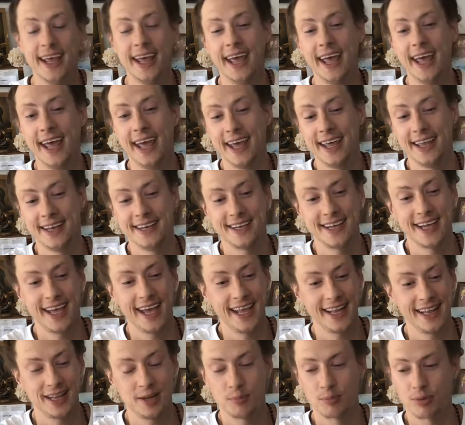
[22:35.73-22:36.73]
and
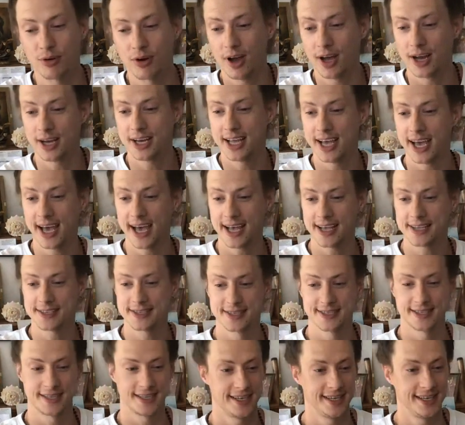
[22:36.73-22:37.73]
end the
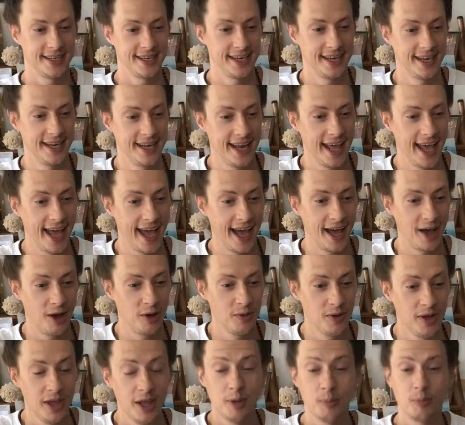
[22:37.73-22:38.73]
broadcast now,